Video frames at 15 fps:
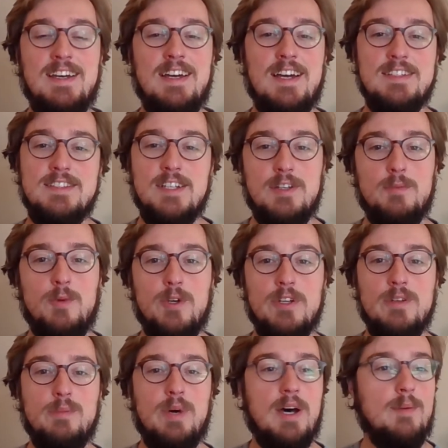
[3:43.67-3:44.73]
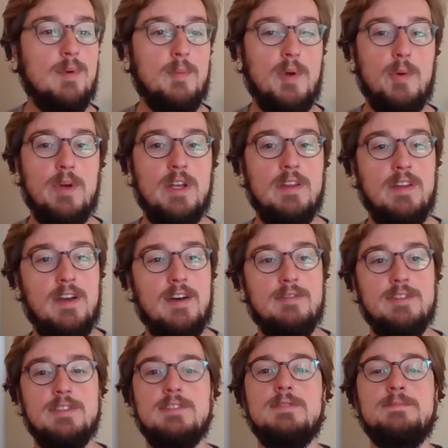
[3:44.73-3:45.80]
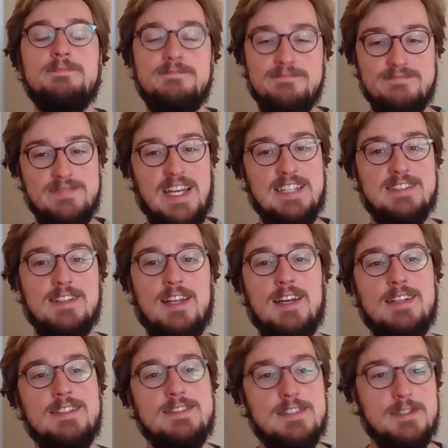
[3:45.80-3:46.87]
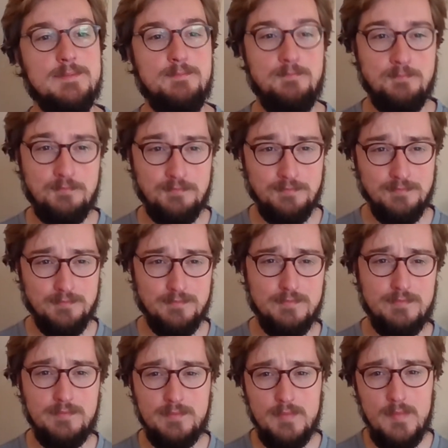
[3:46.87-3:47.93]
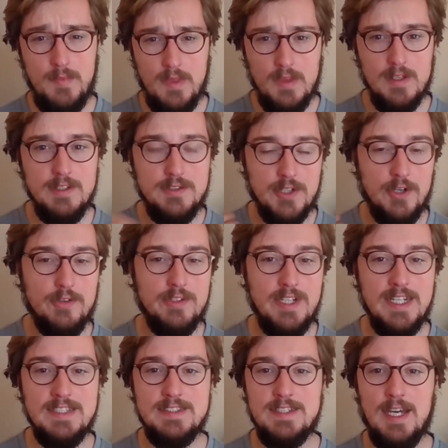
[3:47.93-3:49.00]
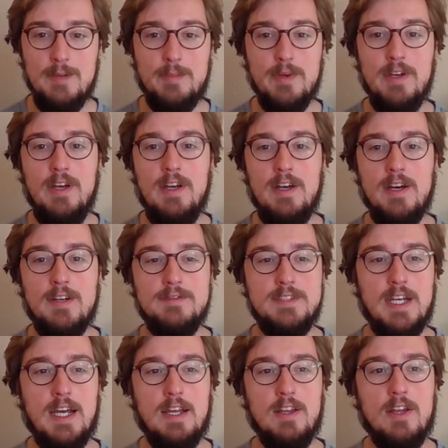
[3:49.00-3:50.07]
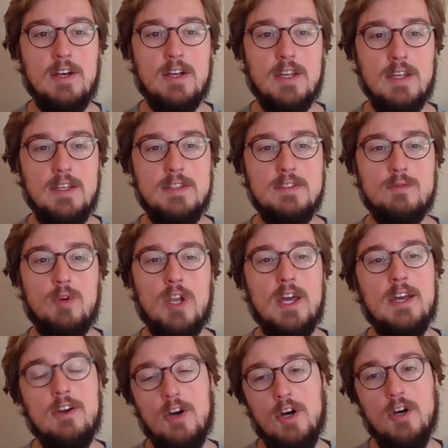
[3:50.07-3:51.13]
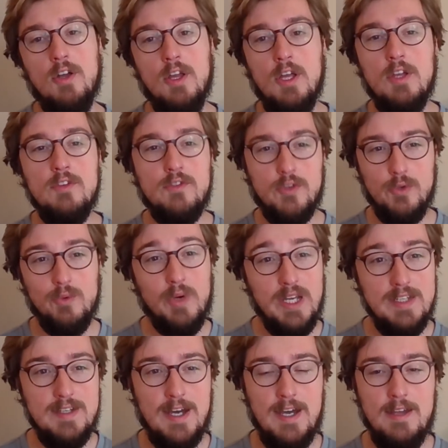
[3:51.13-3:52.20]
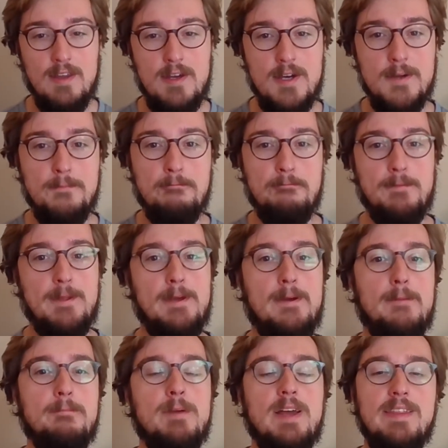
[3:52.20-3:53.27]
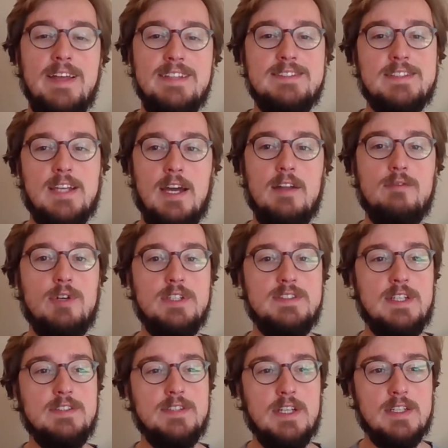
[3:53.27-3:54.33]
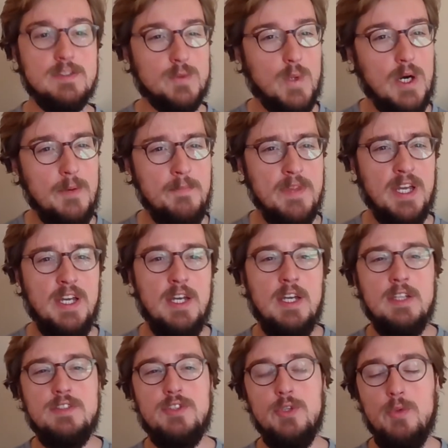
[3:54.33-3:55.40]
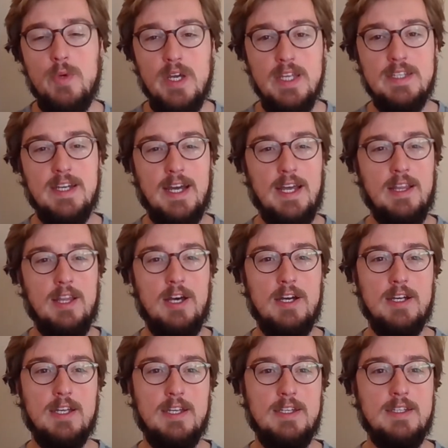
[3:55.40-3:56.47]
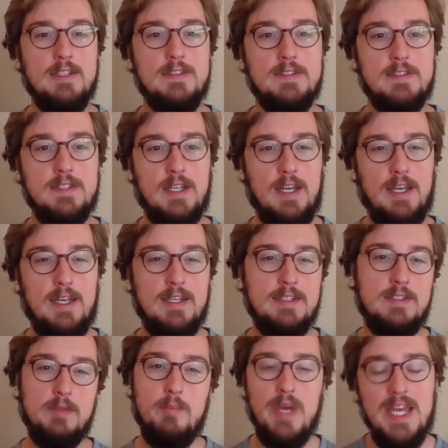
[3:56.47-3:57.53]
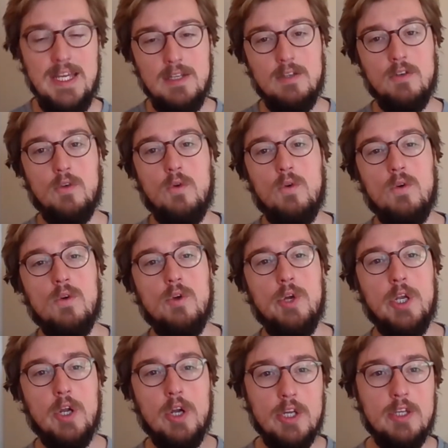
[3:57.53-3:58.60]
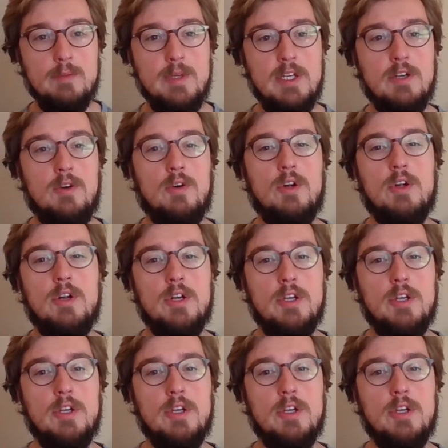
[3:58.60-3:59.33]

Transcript: I said good morning to Bob on my way to the office. That's a lot easier. So the next type of dialogue is what I call two-way dialogue, and that's kind of what it sounds like as well. Two-way dialogue is a debate or an argument or a